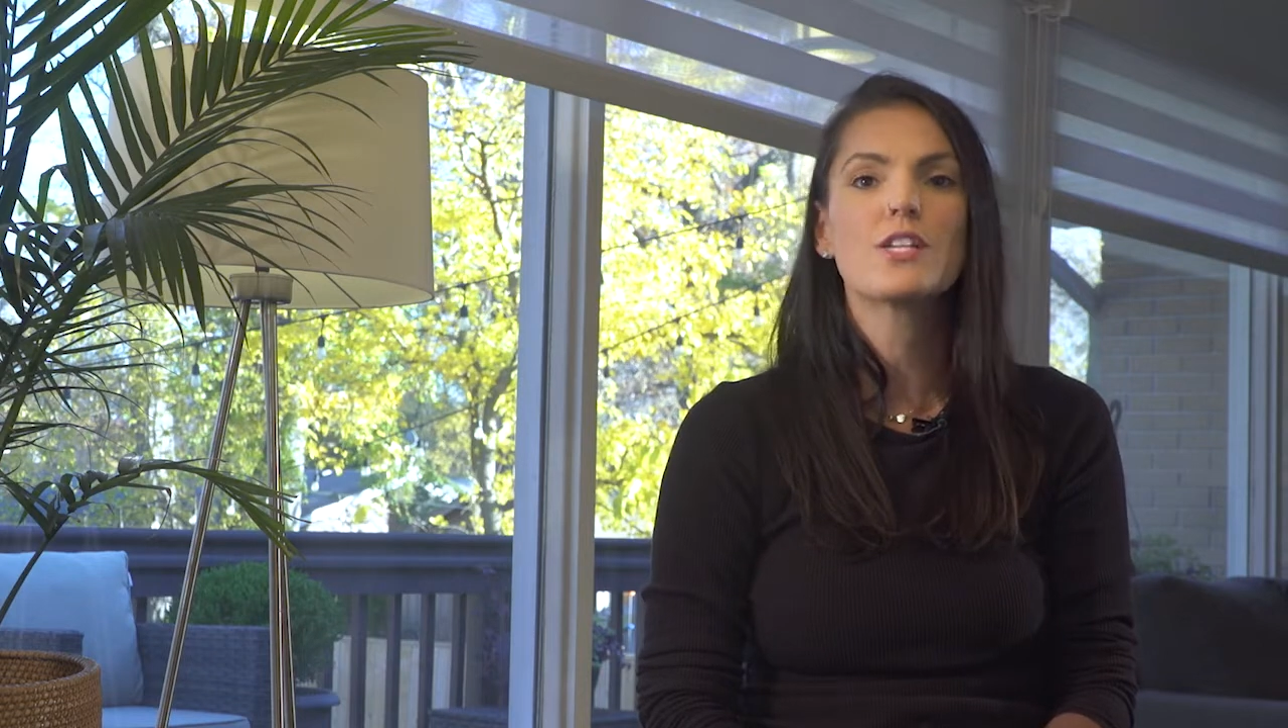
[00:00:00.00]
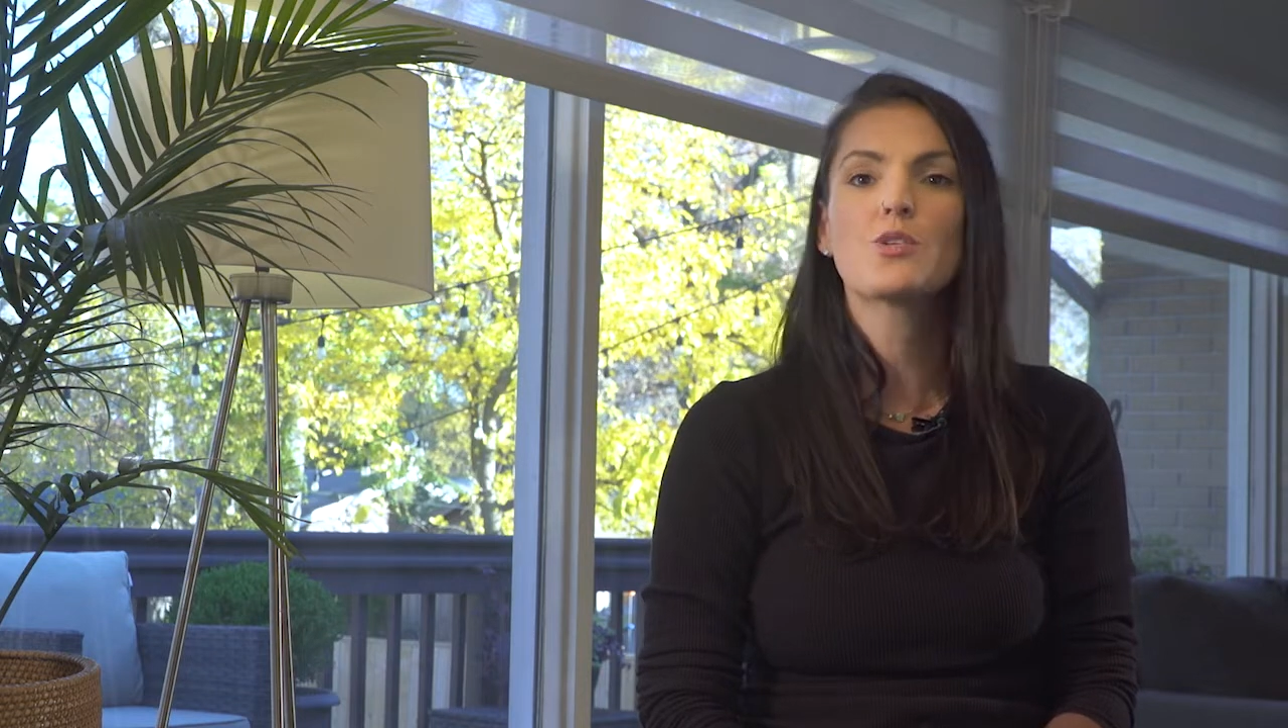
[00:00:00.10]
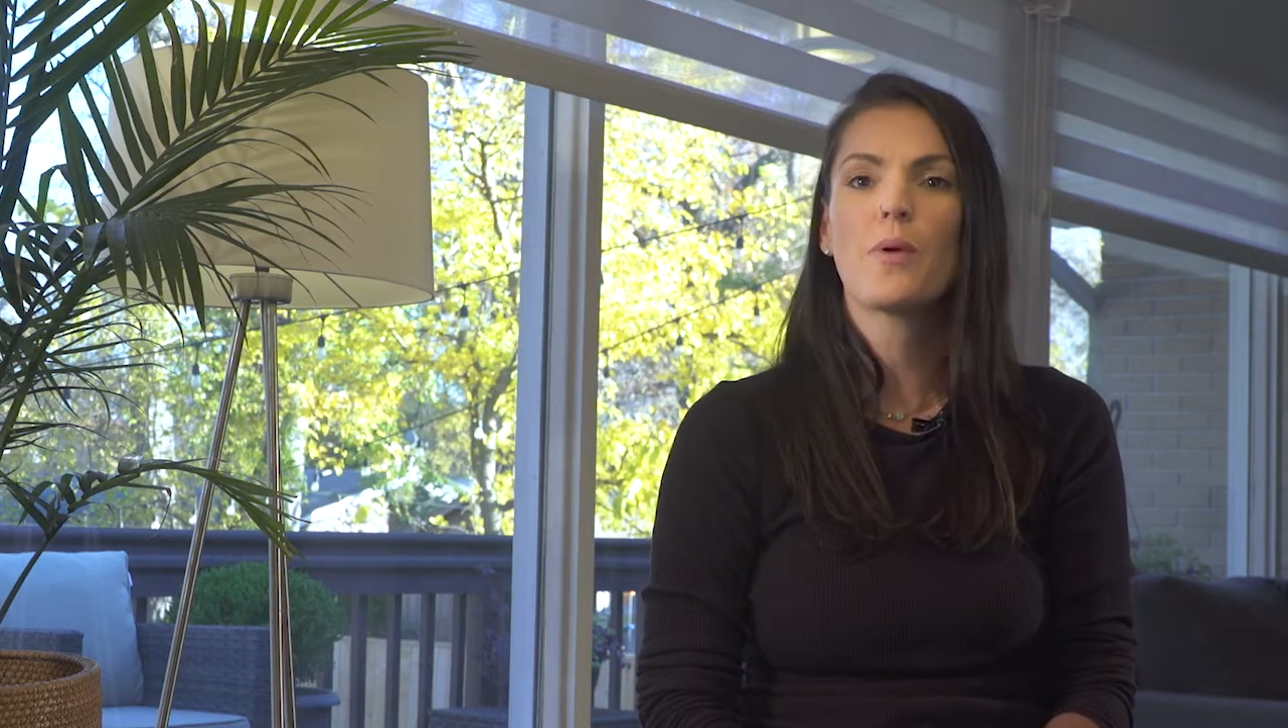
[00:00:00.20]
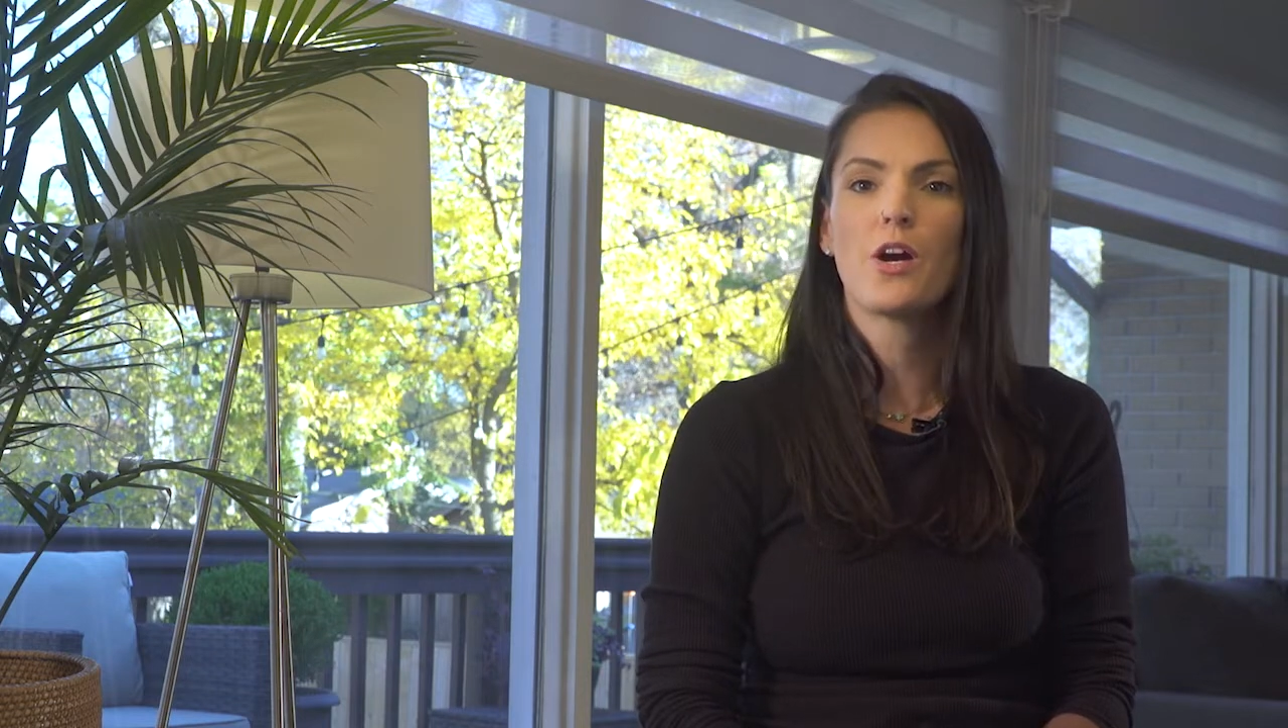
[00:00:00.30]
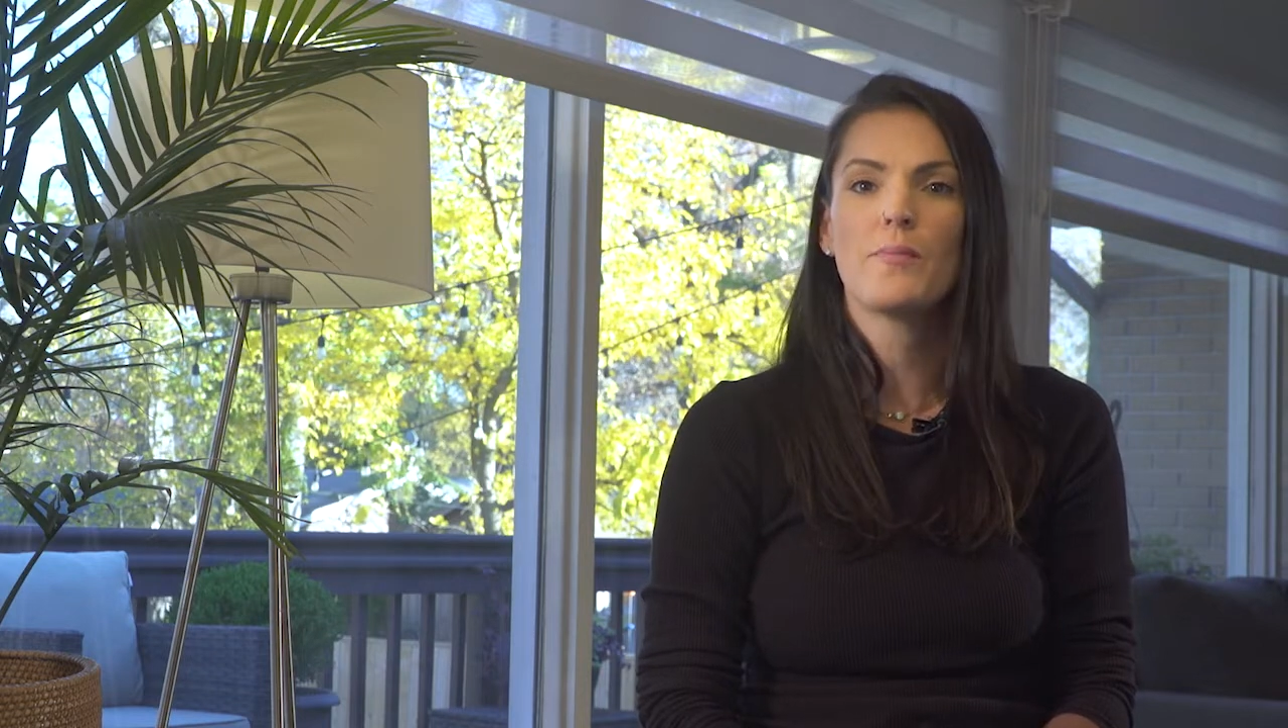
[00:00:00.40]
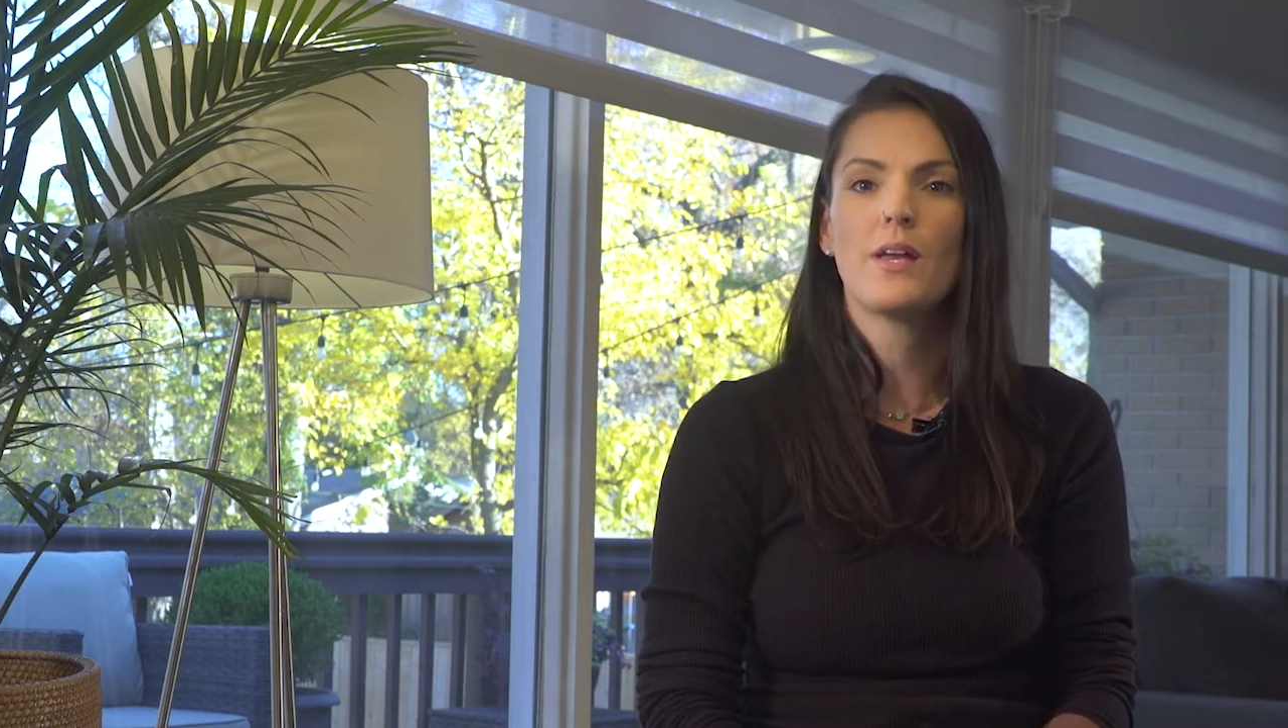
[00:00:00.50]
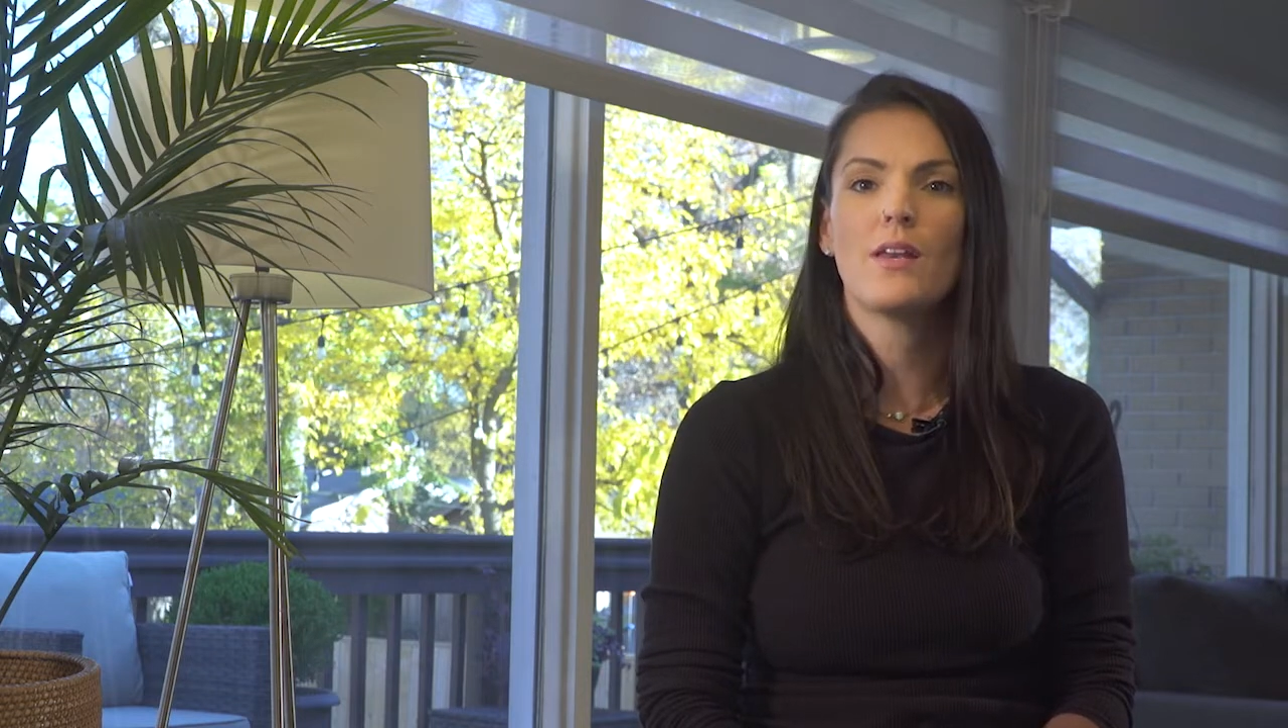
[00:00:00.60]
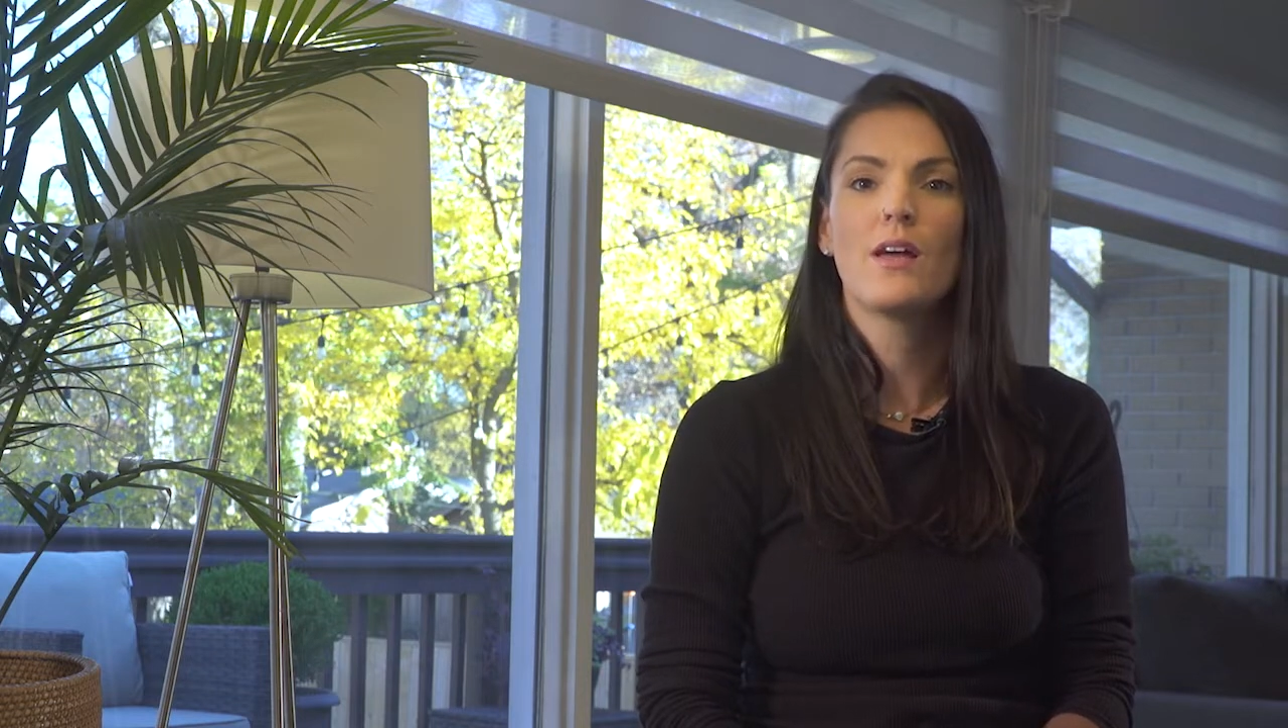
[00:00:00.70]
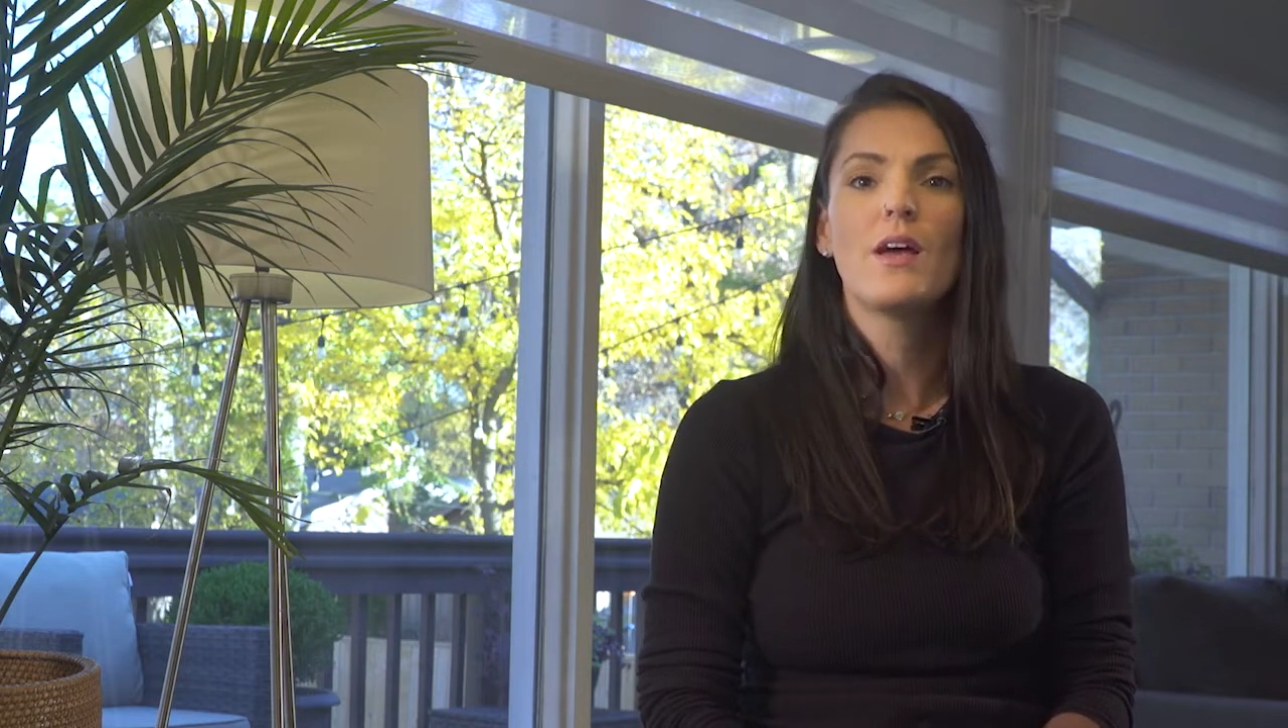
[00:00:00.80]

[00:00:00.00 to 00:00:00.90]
Department,